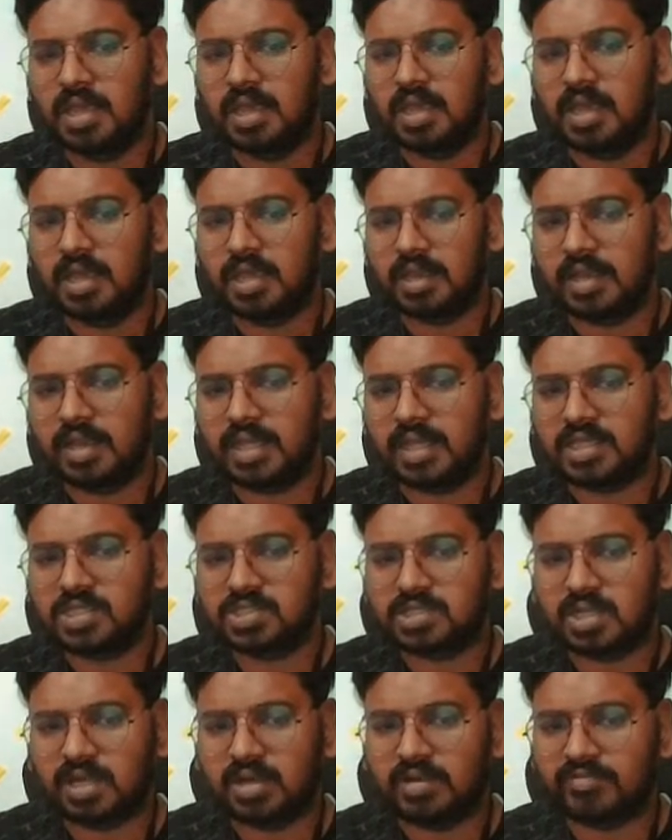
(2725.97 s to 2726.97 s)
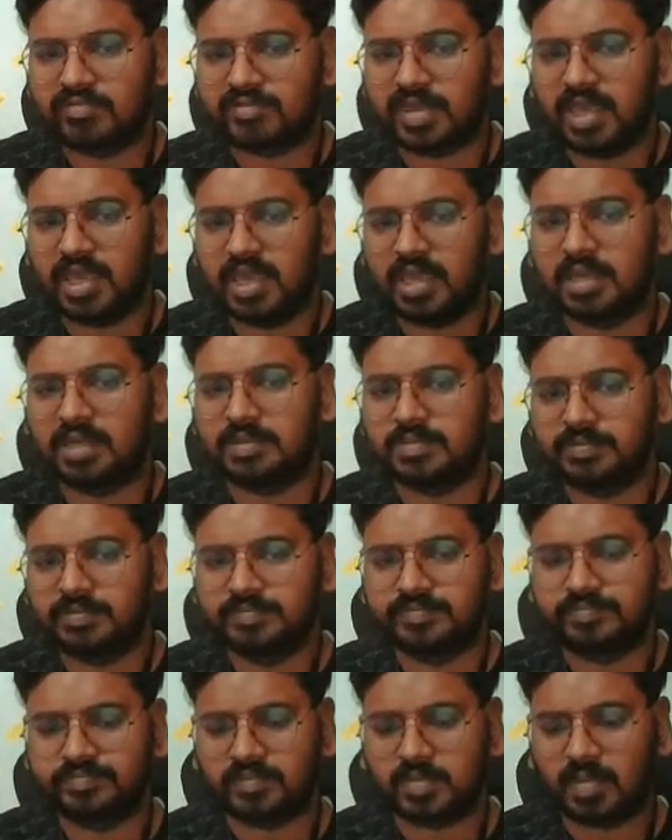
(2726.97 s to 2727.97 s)
next of k,
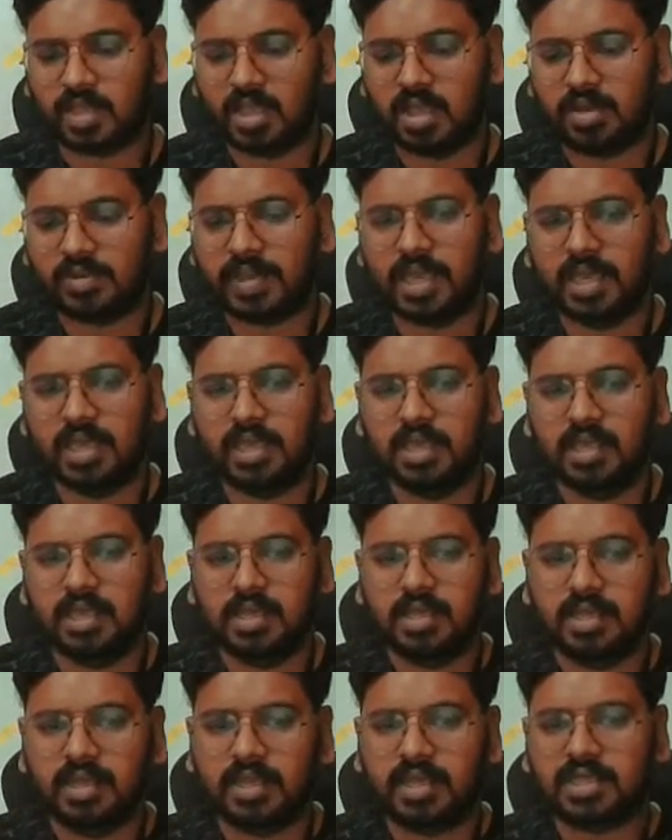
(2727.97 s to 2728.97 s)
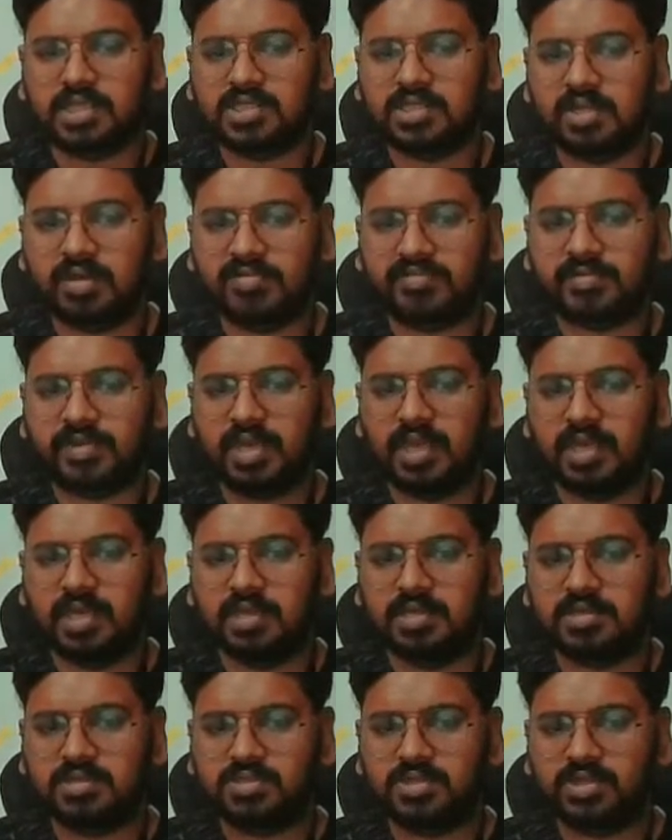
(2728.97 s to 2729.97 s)
okay, next of k.
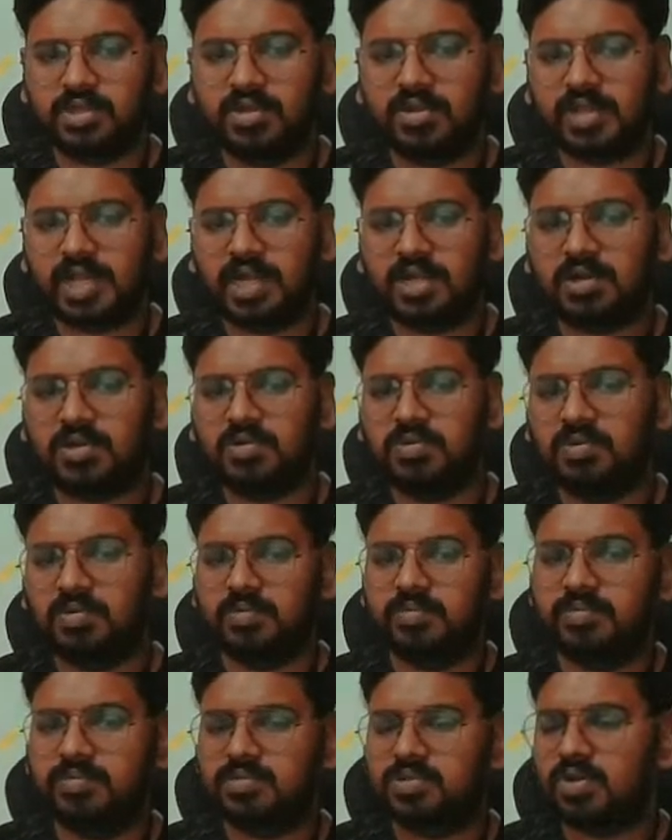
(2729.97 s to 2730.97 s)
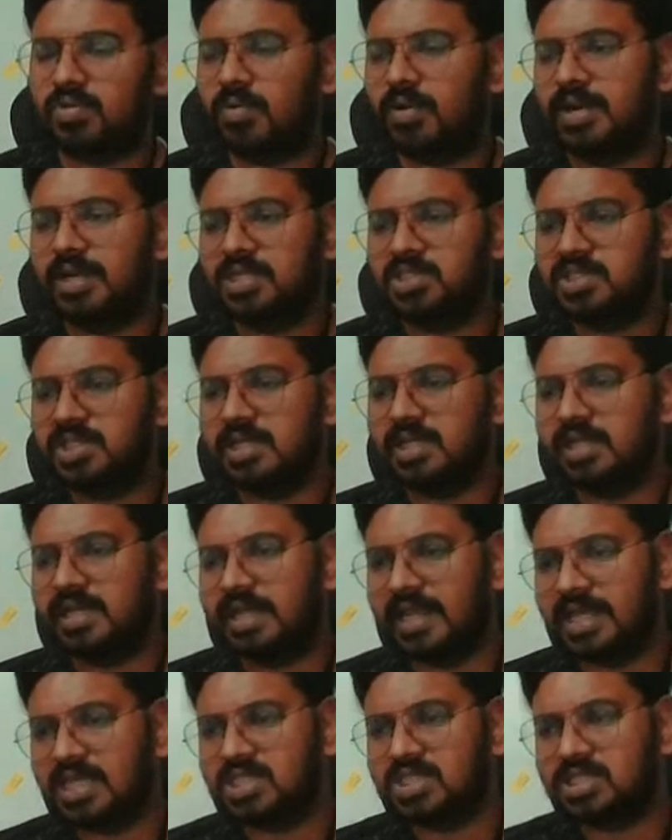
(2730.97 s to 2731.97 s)
So you will get 2. So what is the
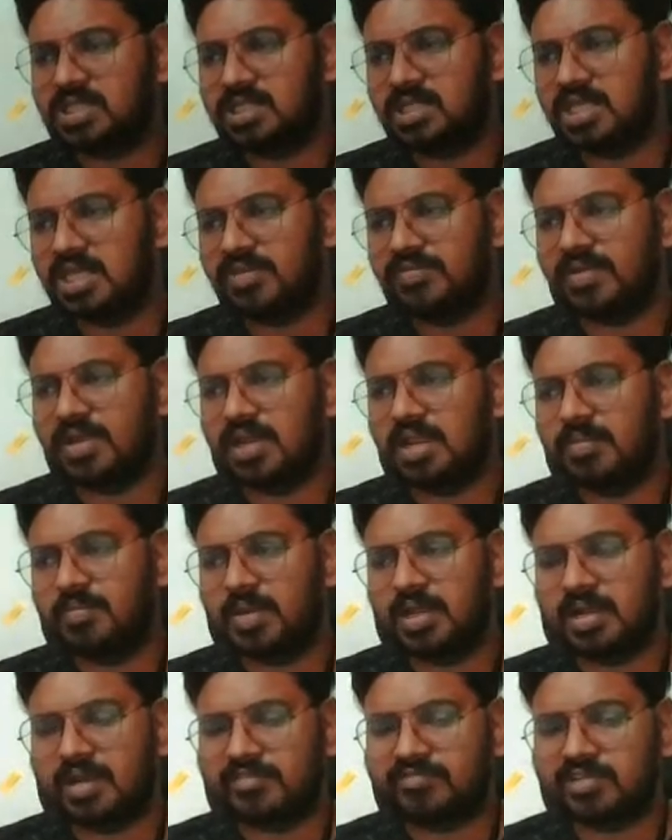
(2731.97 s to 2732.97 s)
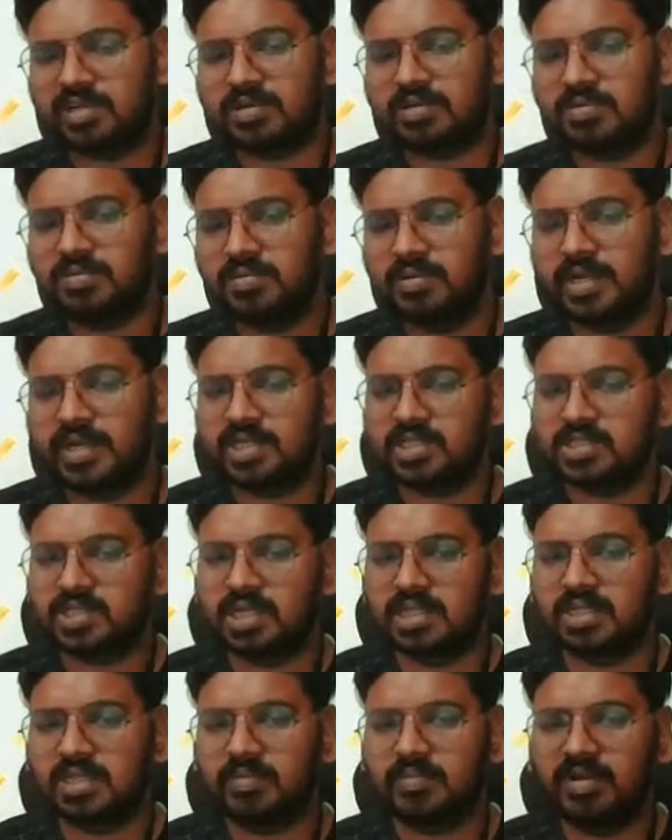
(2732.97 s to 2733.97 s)
next even number after 2? It is
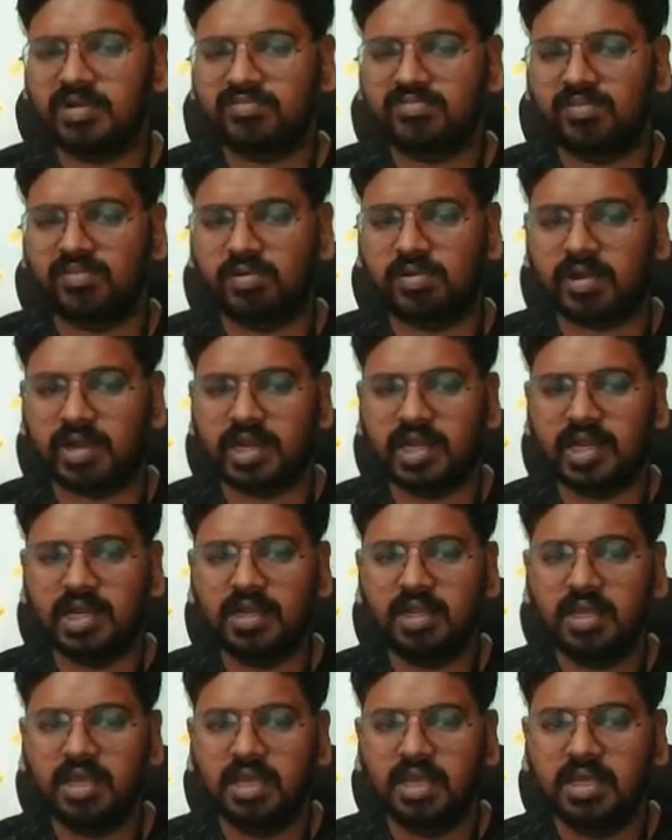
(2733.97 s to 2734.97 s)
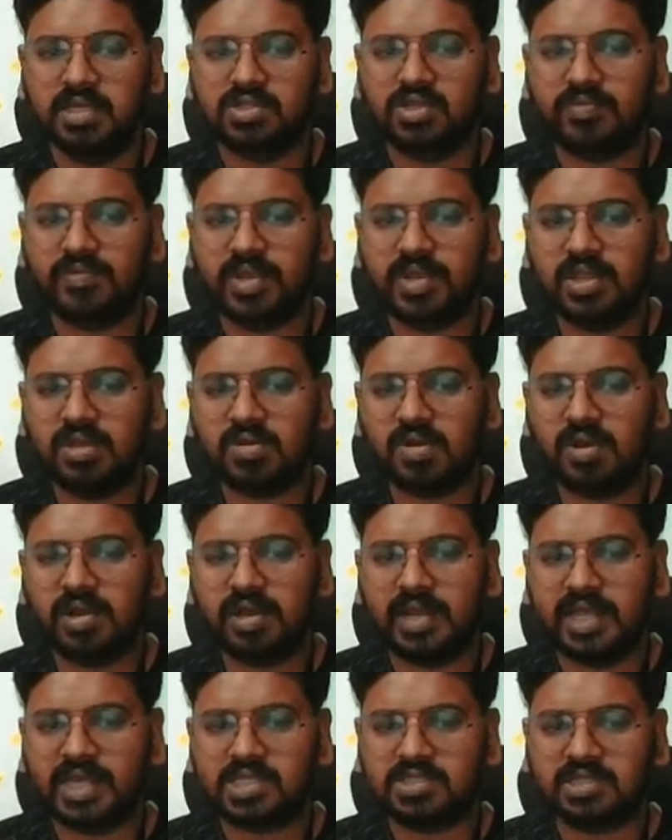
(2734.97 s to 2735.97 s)
nothing but 4, right? So when you call
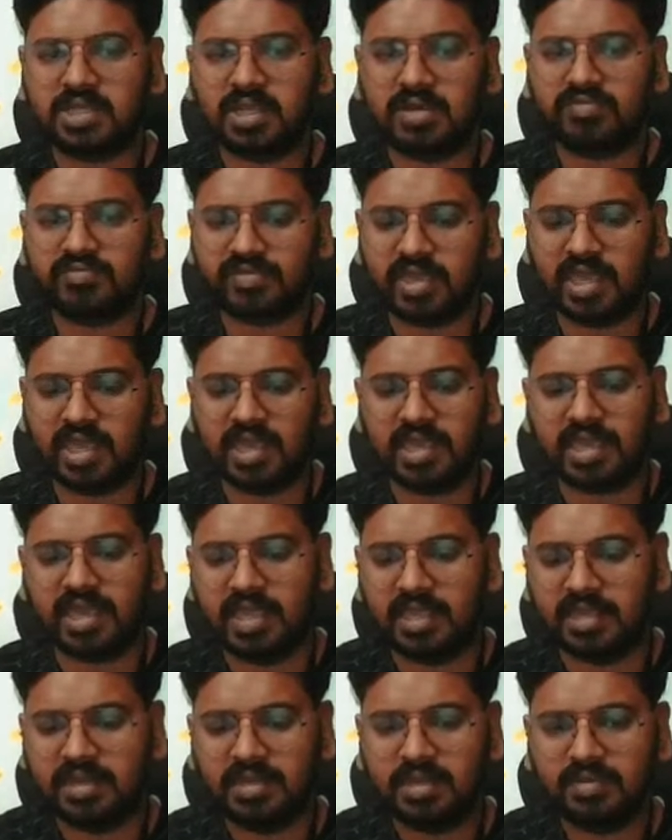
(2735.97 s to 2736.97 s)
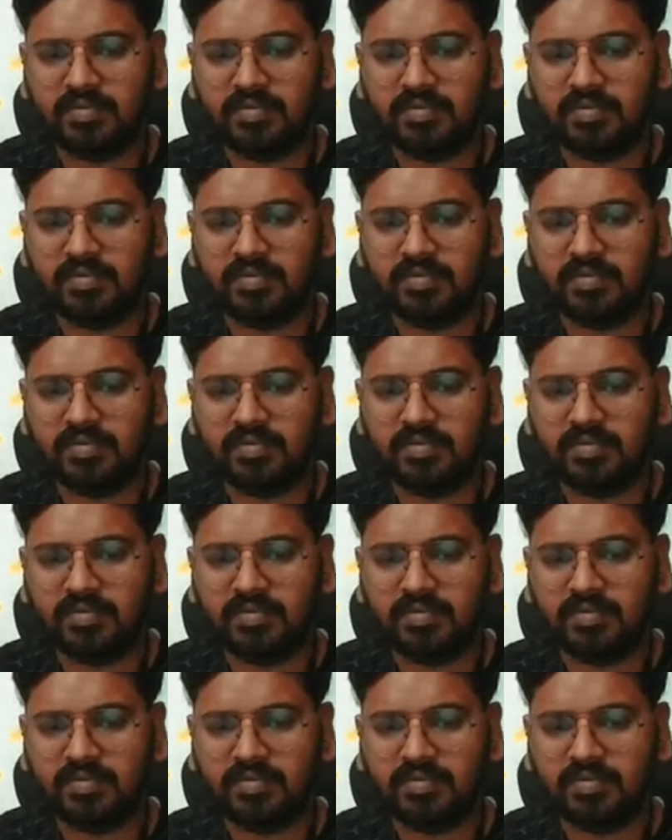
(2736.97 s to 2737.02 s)
next of k again,